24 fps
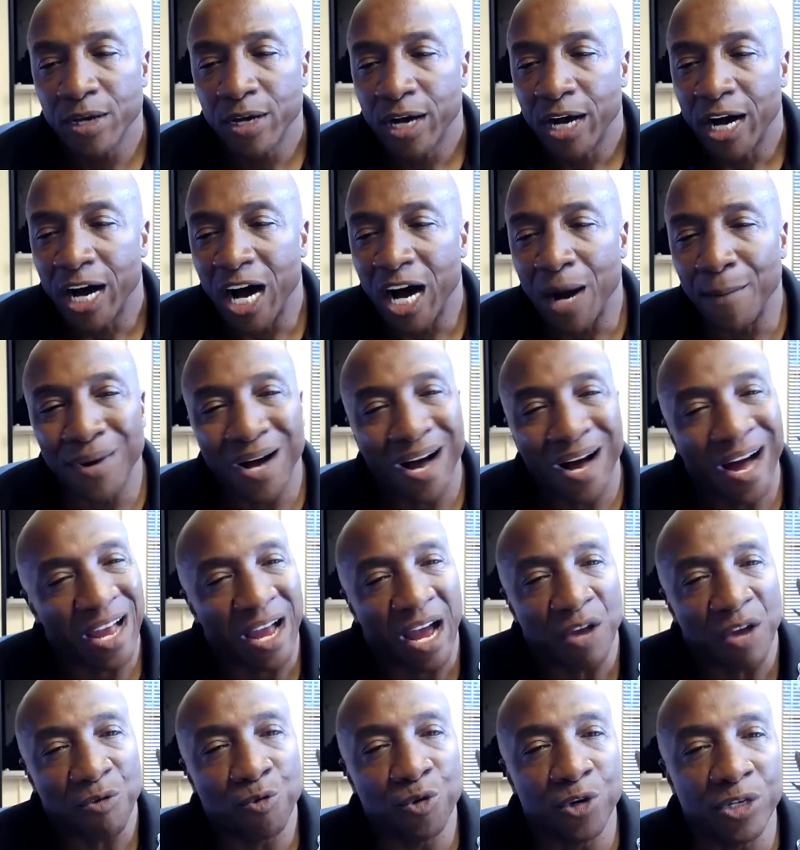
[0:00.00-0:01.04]

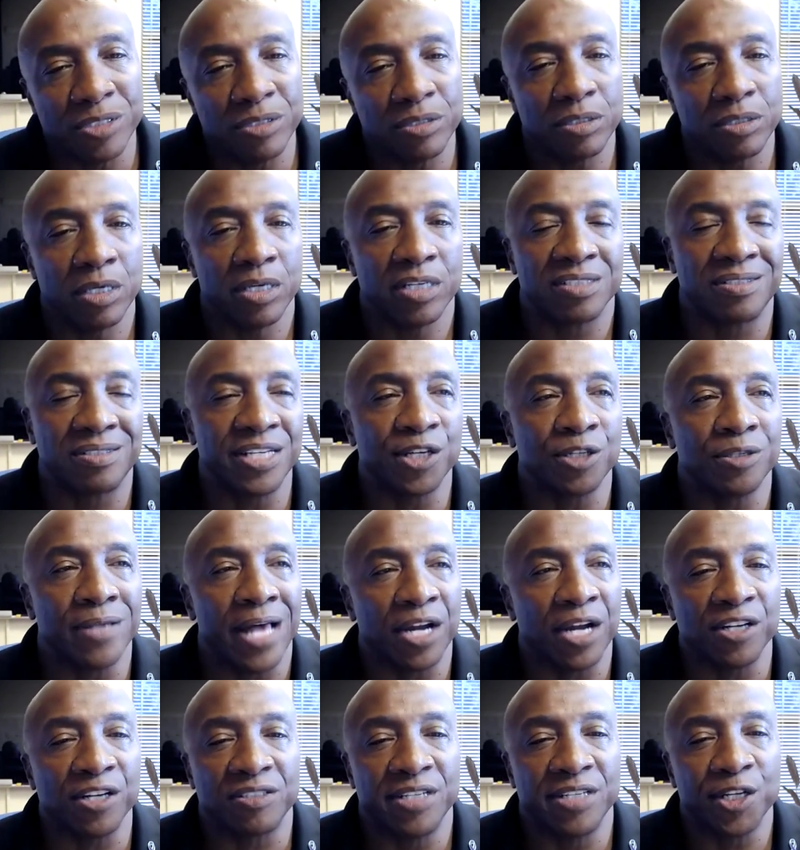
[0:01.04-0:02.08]
I wouldn't single
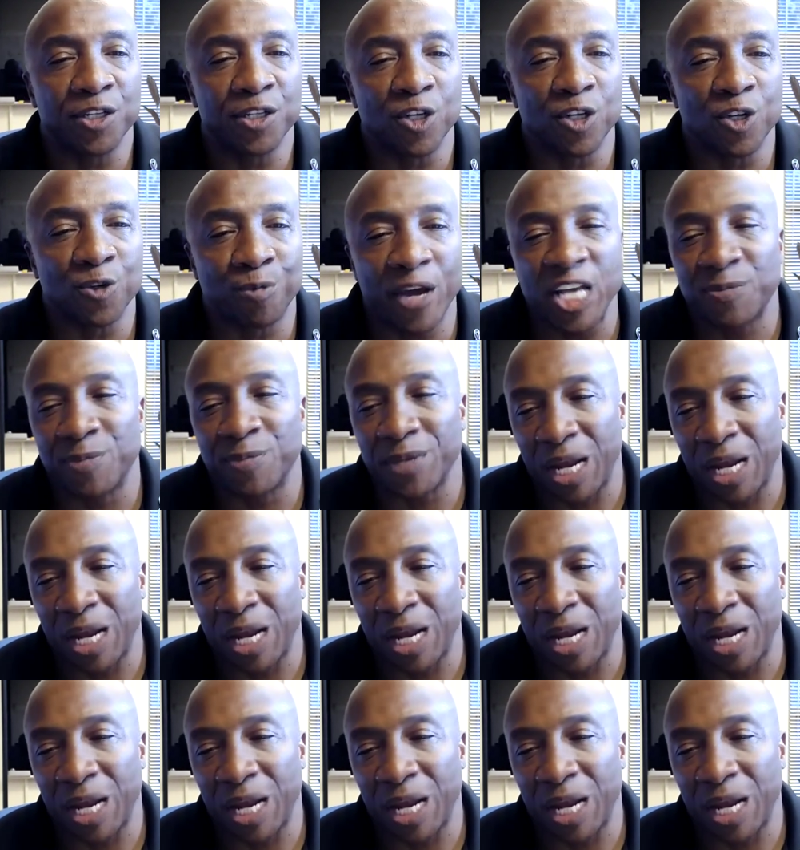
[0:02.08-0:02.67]
out a singular place,